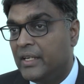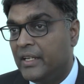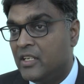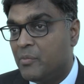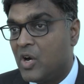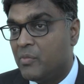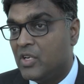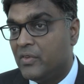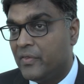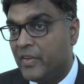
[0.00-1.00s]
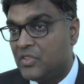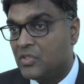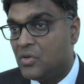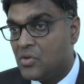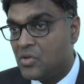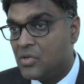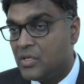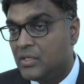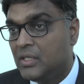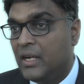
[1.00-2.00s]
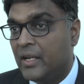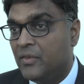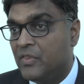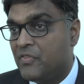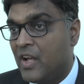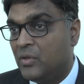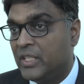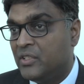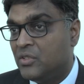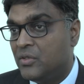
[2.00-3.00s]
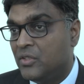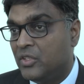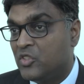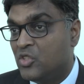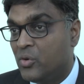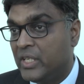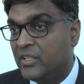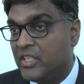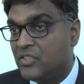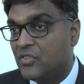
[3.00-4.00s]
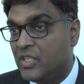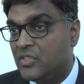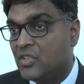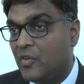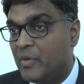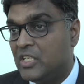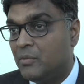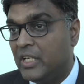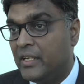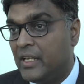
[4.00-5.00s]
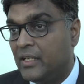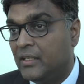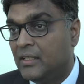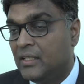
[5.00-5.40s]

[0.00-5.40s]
in a Department of Defense cohort, and we found that there was no increased risk of major bleeding,